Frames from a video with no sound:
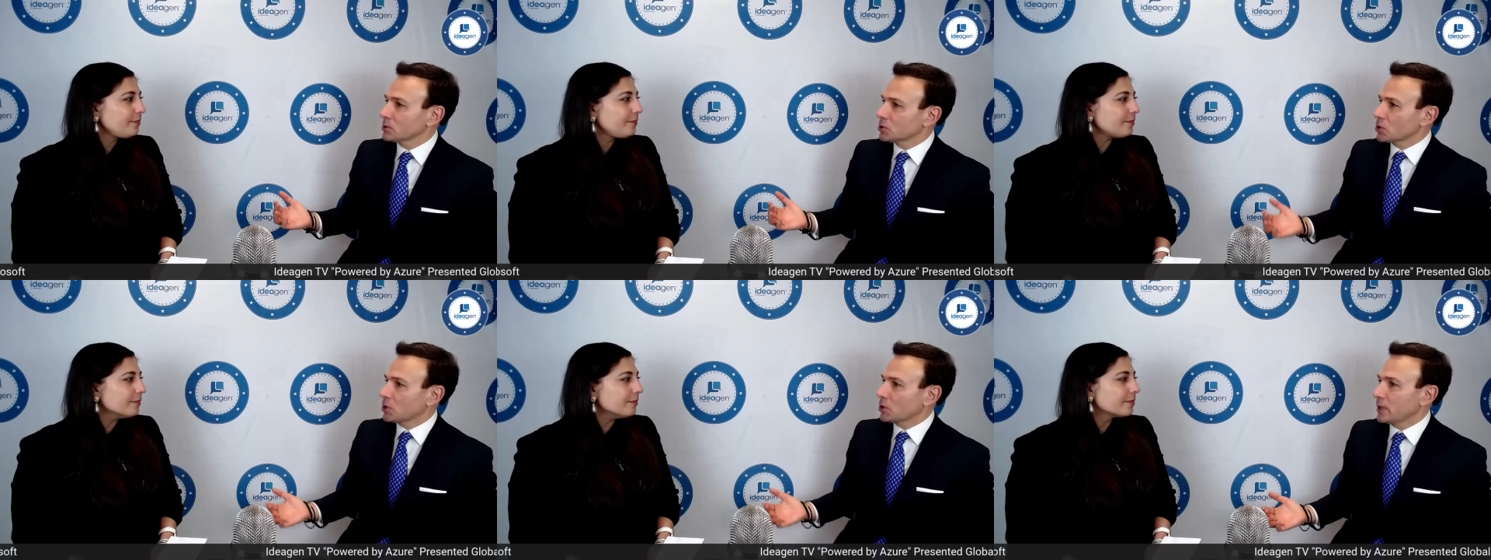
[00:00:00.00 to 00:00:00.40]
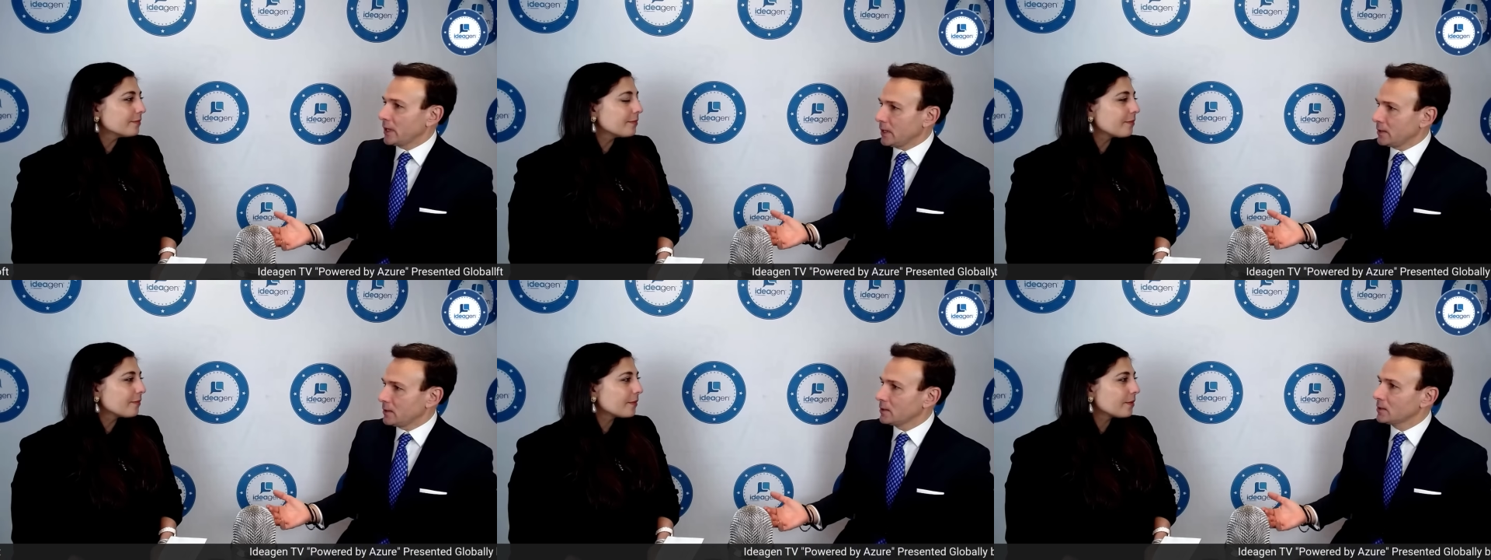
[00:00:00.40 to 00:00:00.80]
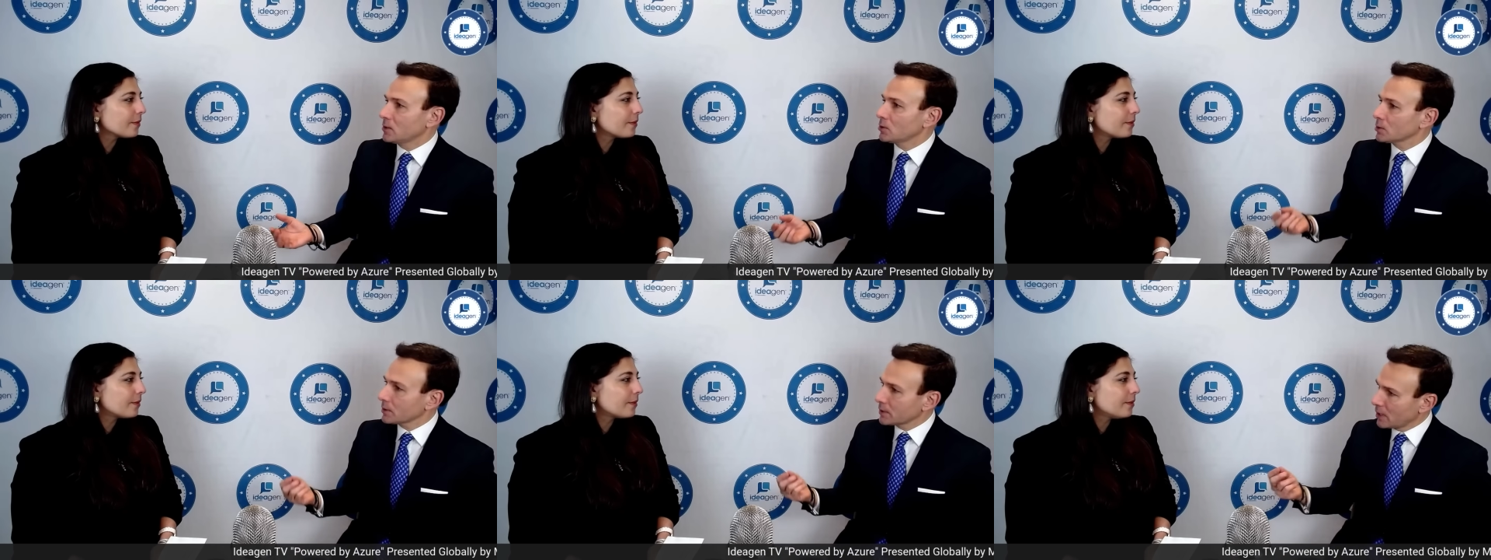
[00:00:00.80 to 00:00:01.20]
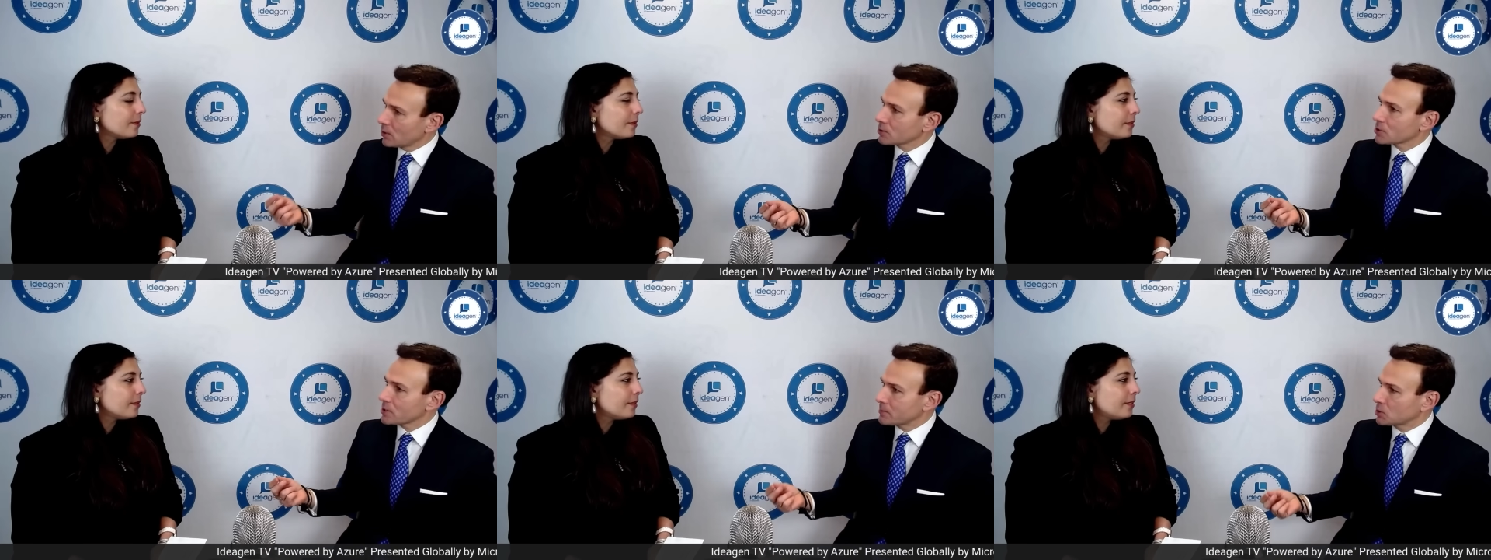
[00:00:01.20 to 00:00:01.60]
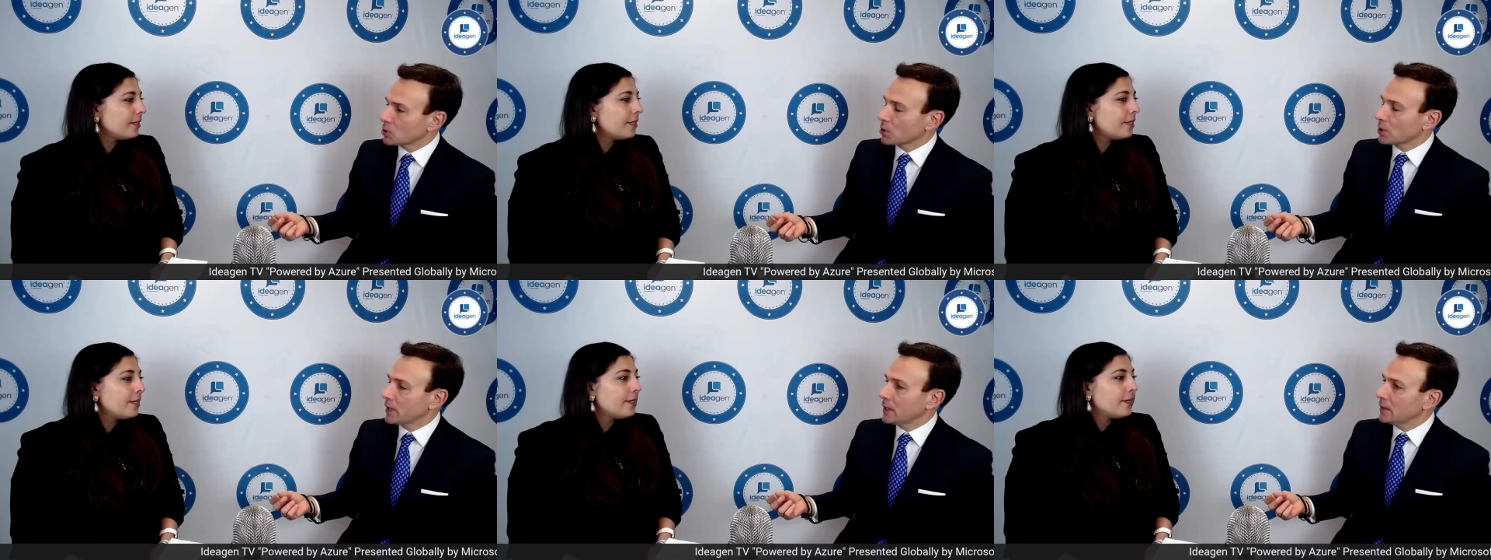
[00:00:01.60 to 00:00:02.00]
Speaker 1: journey, your leadership
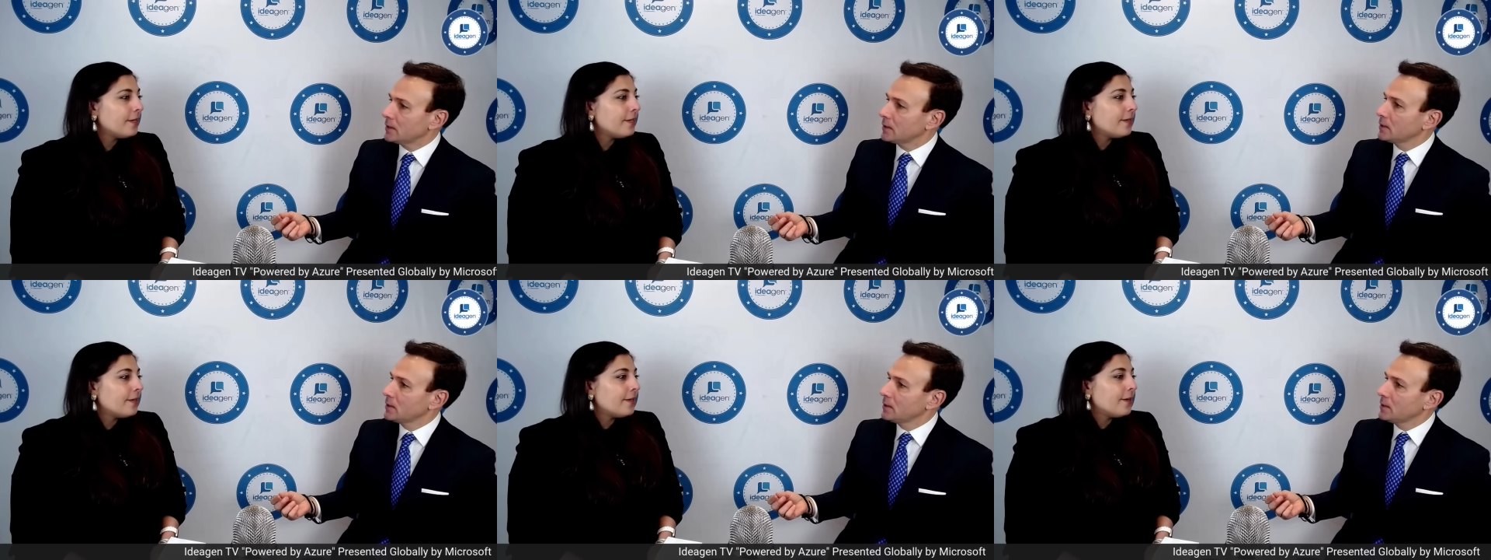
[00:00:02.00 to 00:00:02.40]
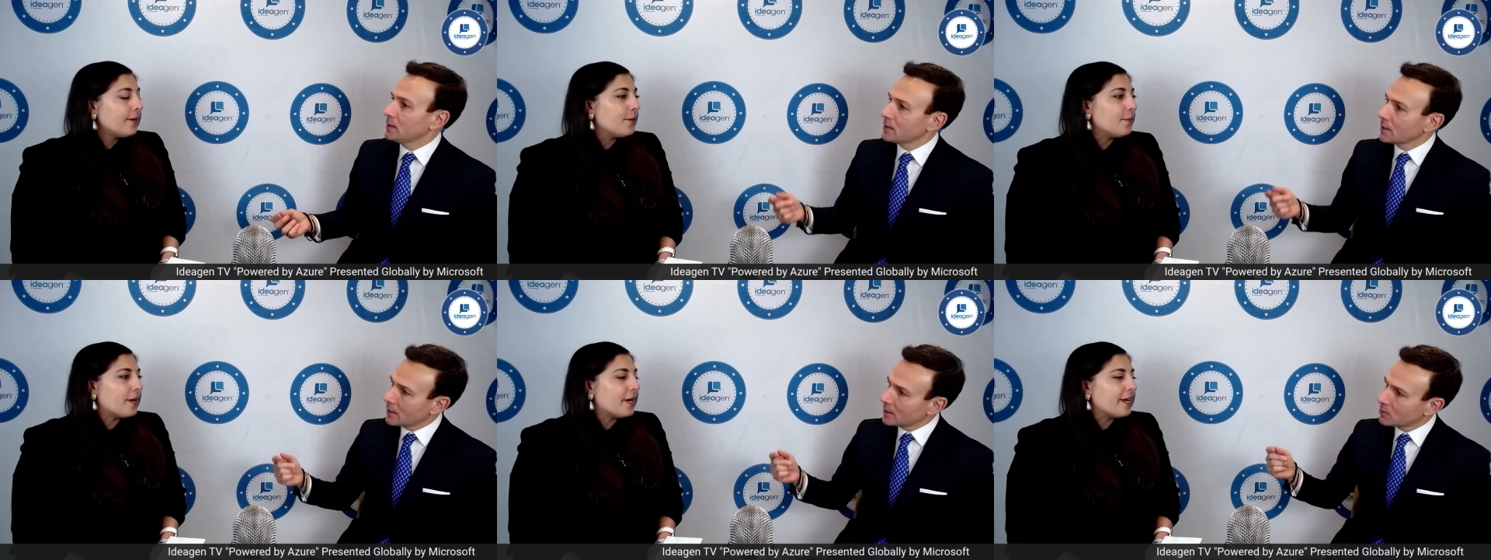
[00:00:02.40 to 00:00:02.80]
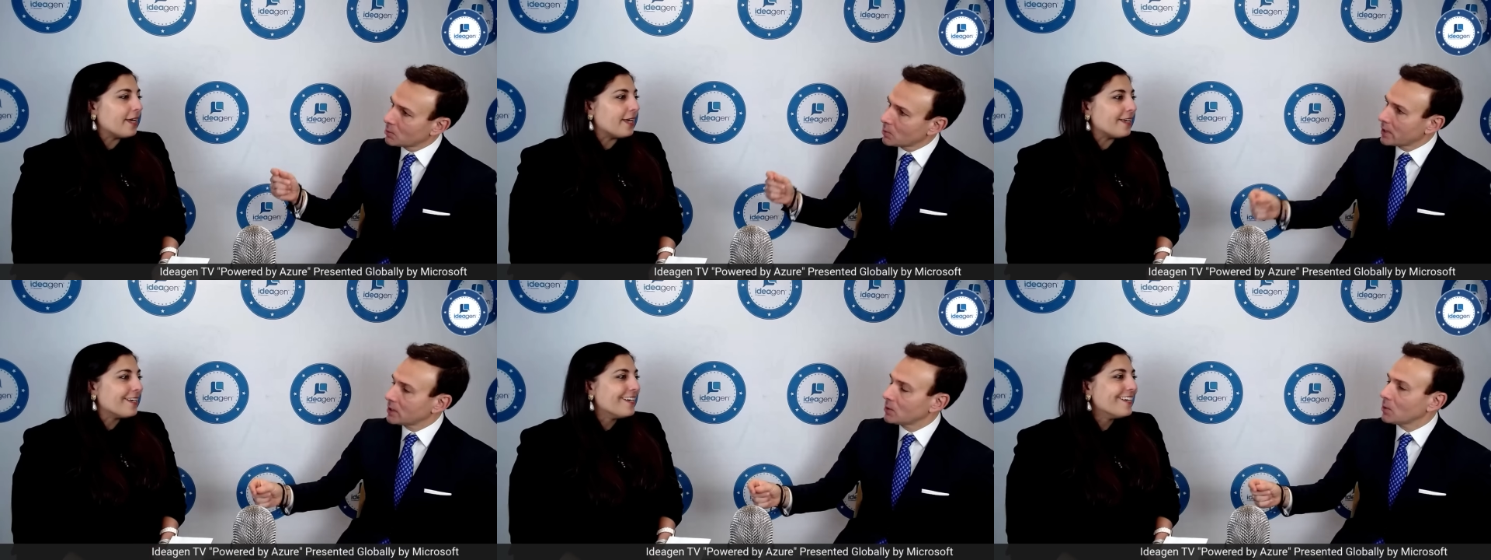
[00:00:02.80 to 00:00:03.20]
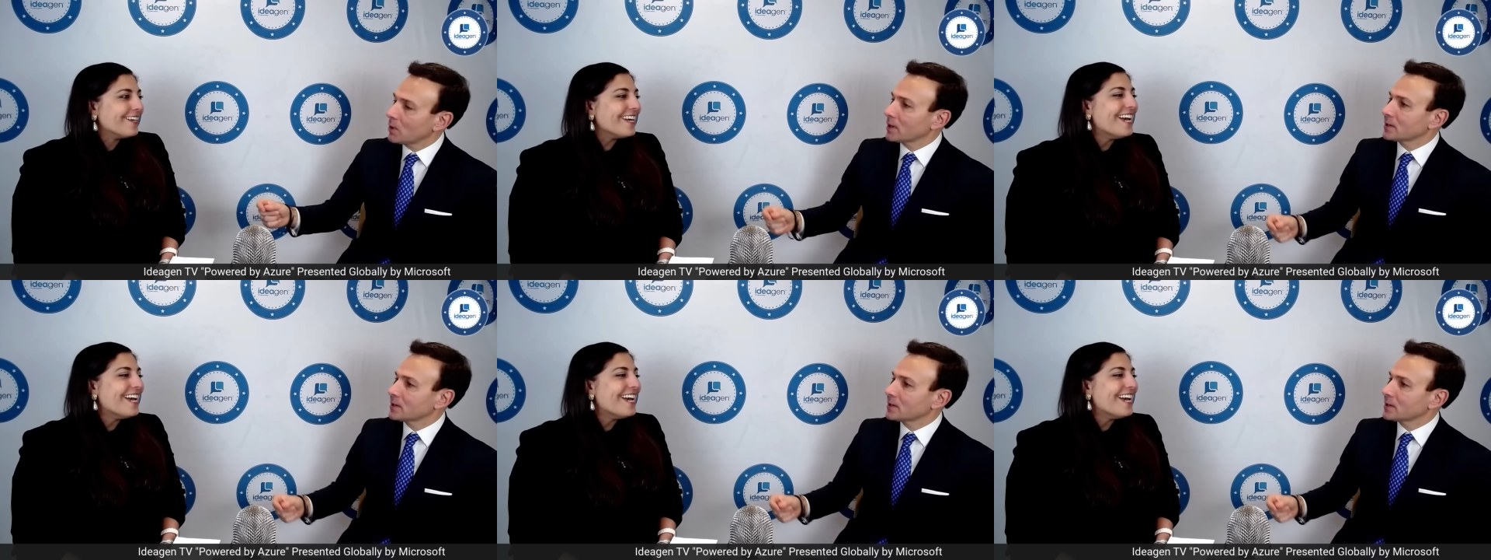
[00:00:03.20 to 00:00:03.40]
journey oh my. to where you are